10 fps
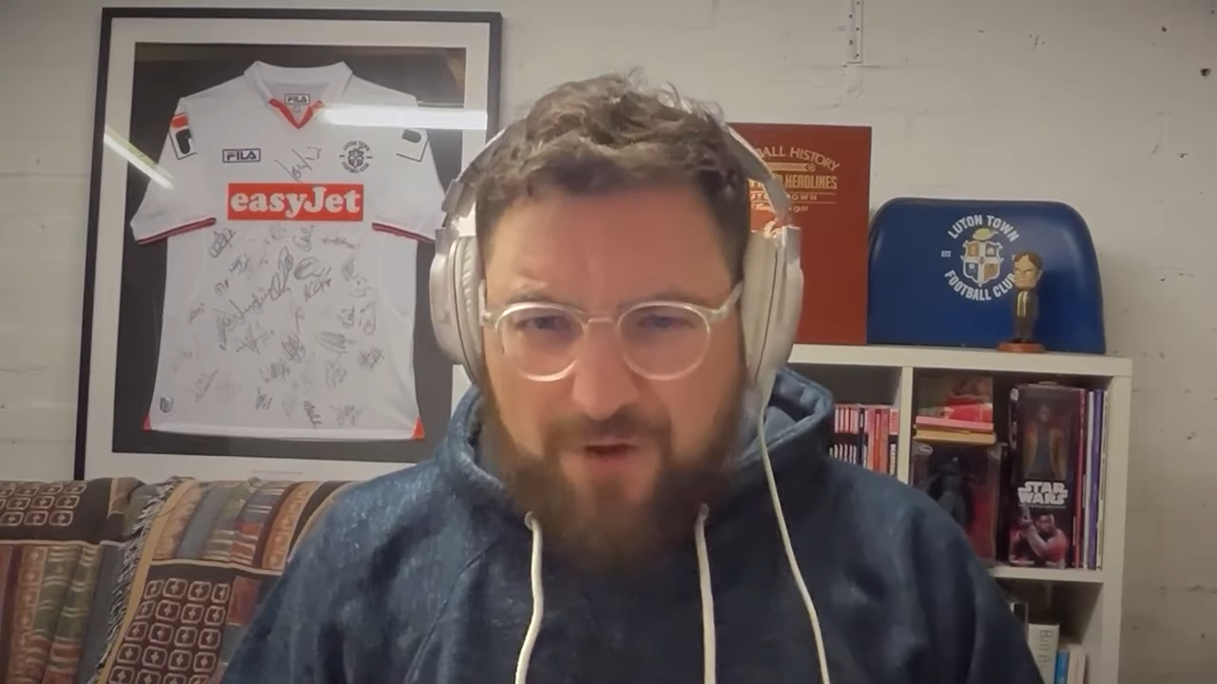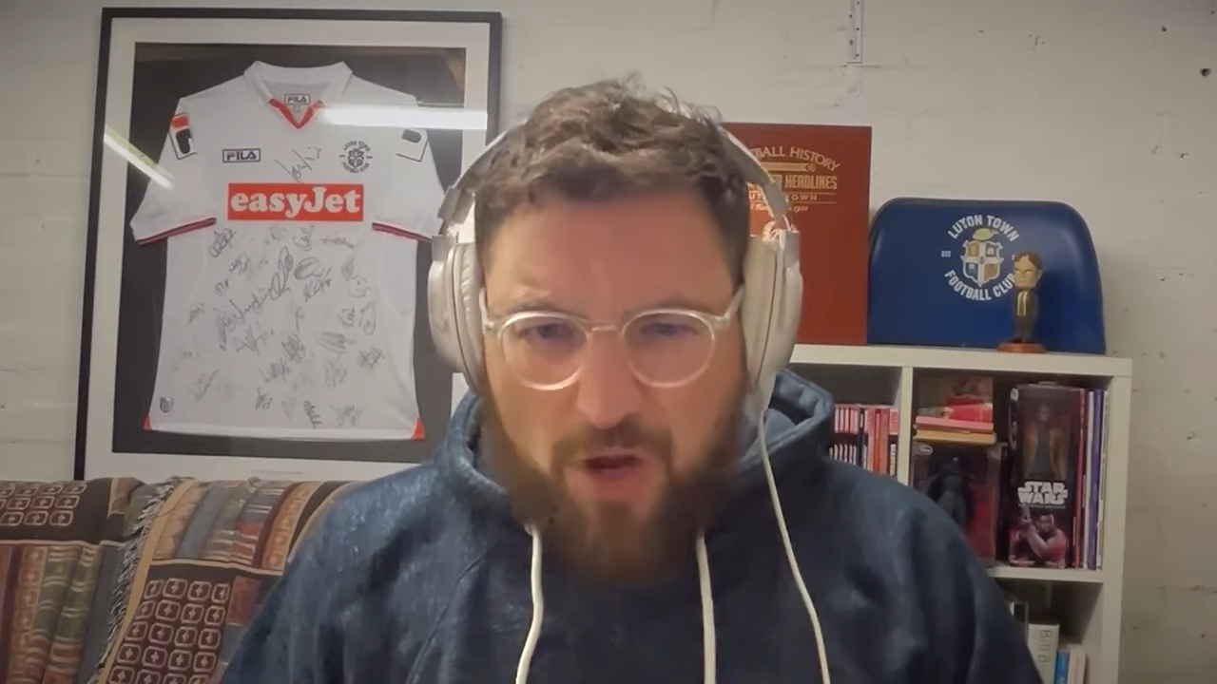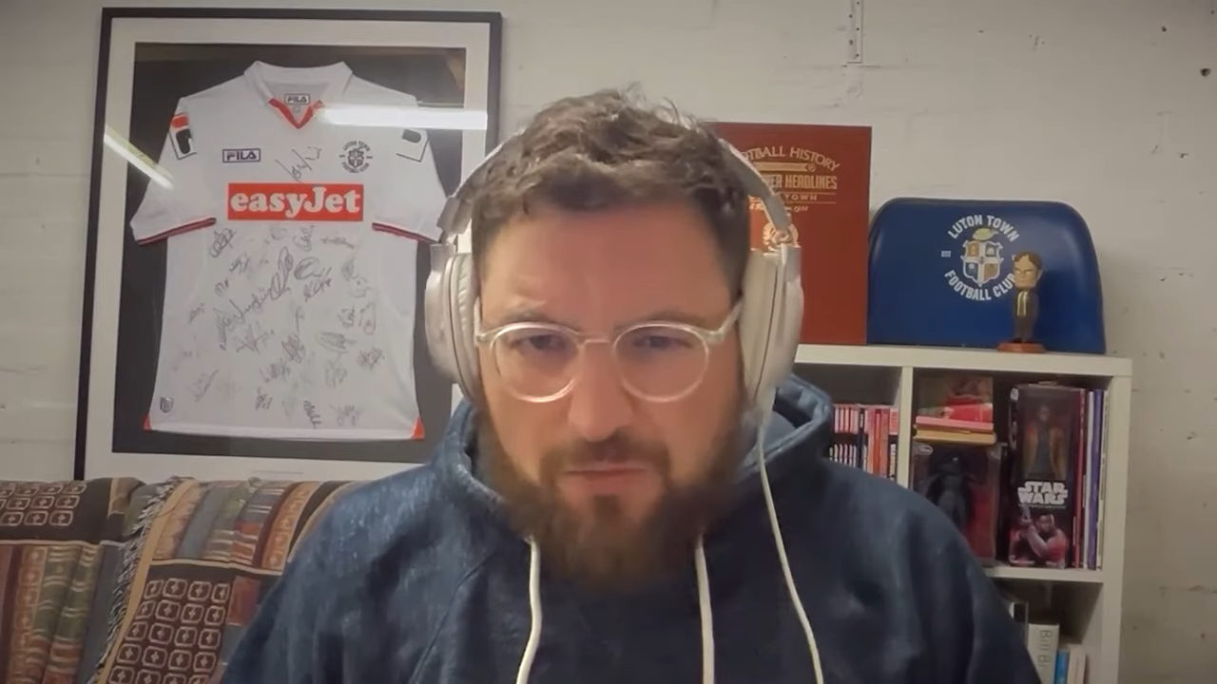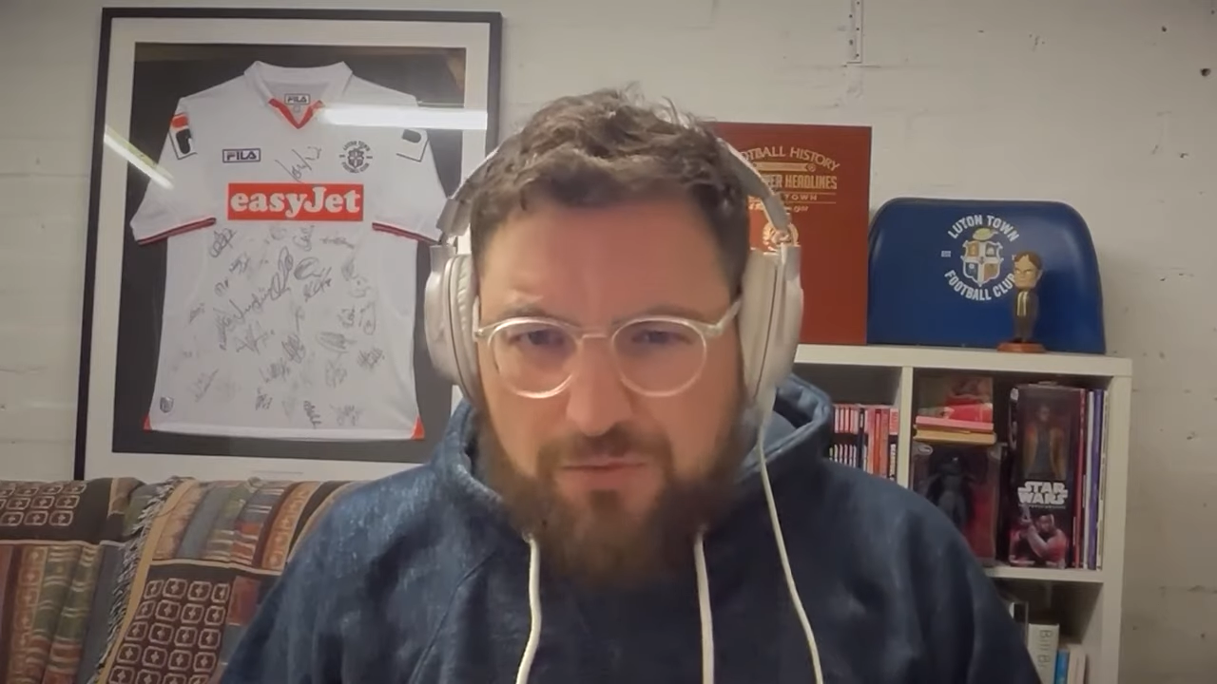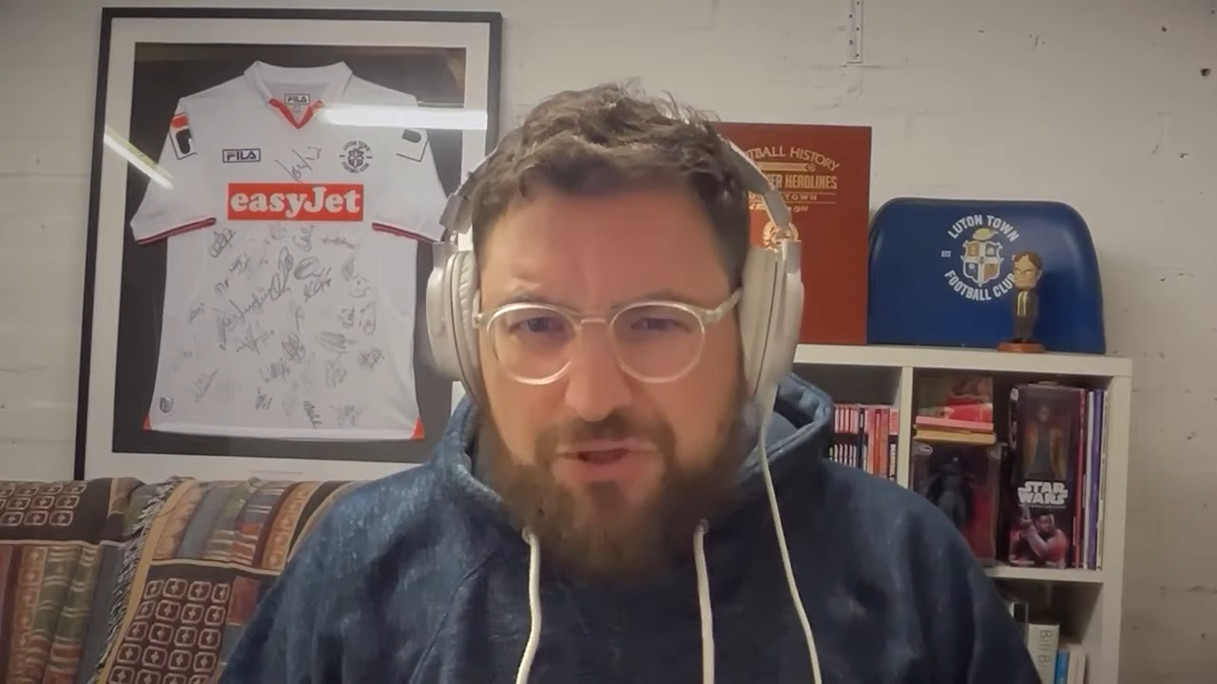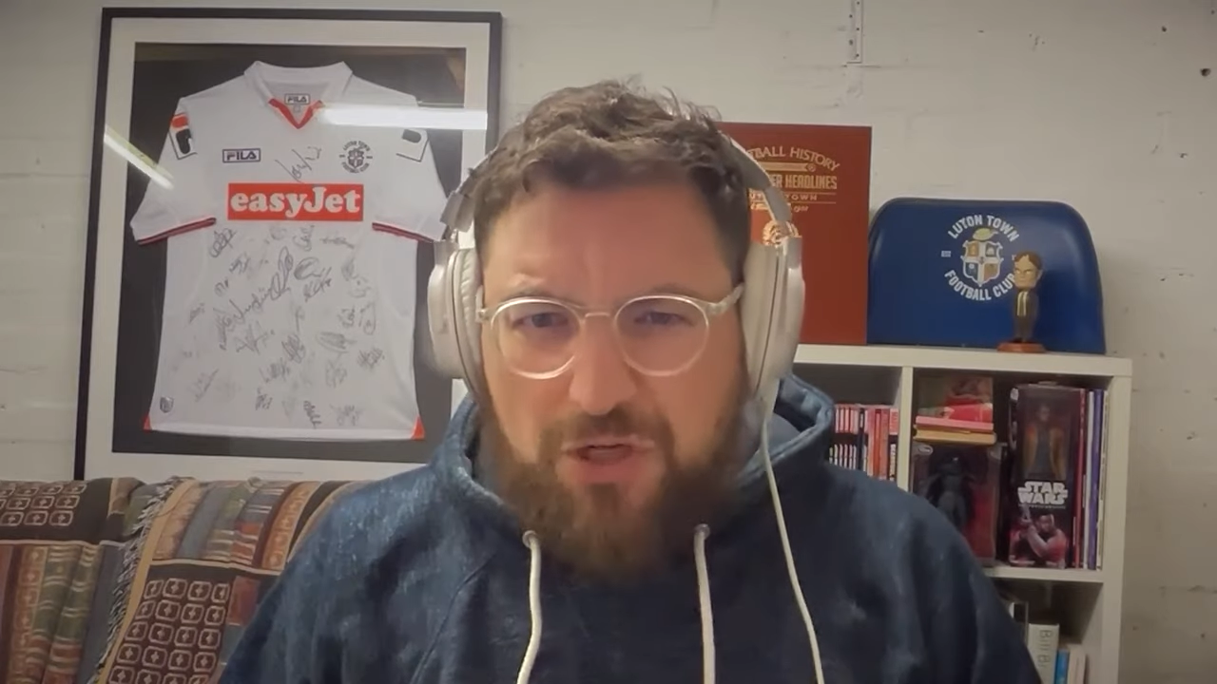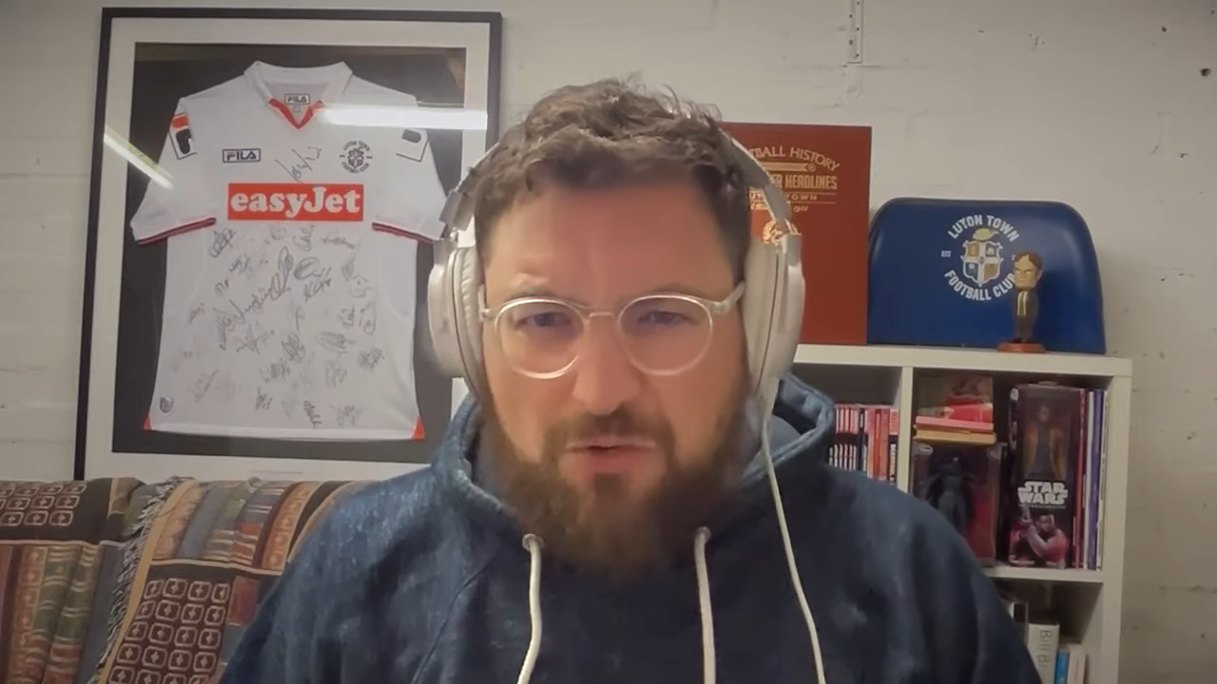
coaching